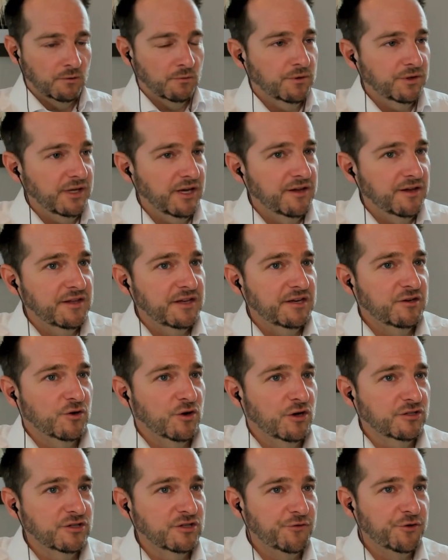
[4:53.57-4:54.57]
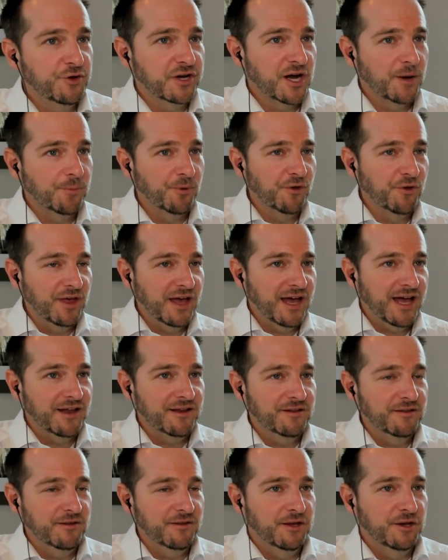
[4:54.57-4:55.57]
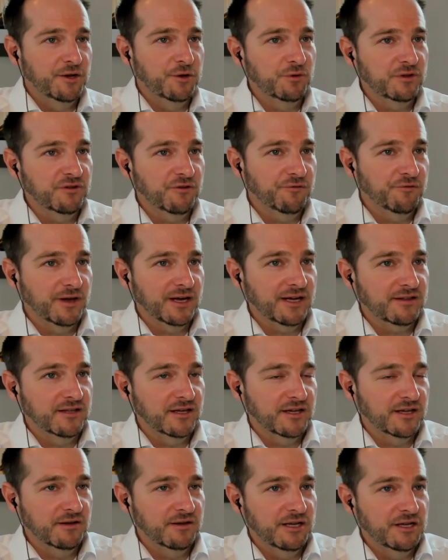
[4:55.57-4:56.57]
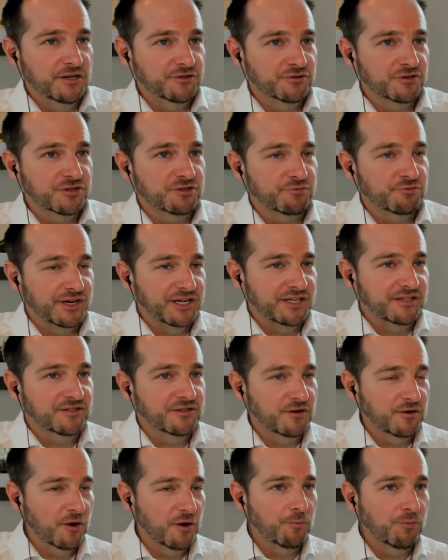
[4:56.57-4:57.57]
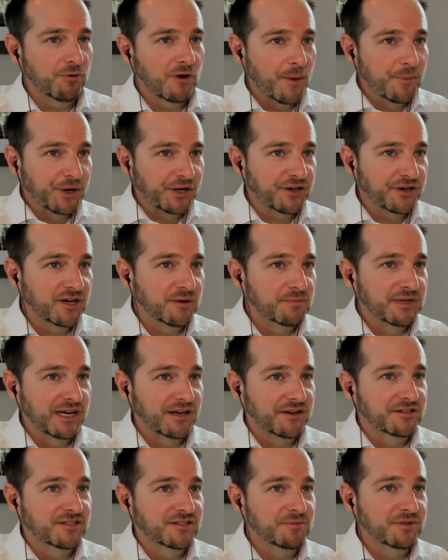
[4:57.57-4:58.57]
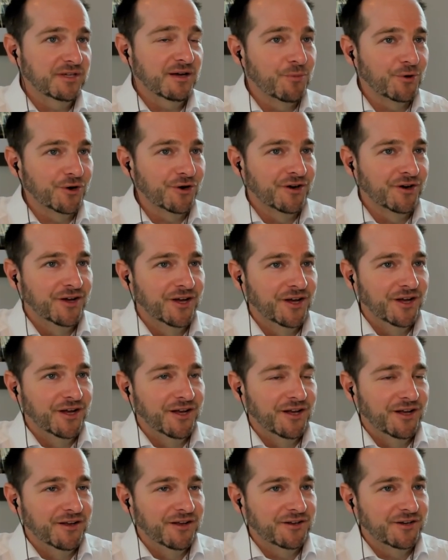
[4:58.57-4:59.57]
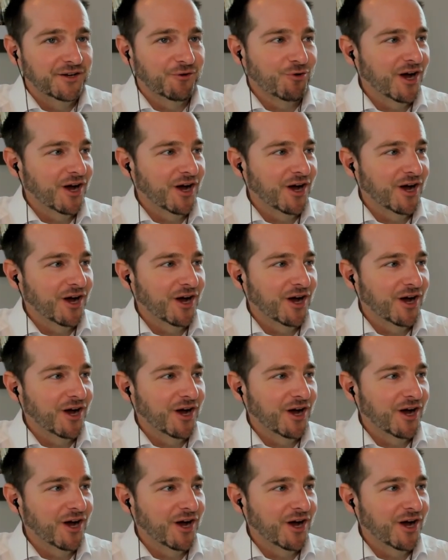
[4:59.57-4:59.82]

Well, yeah, and then you also, if you couple that, you know, with the fact that interest rates are probably going to come down in September, You know,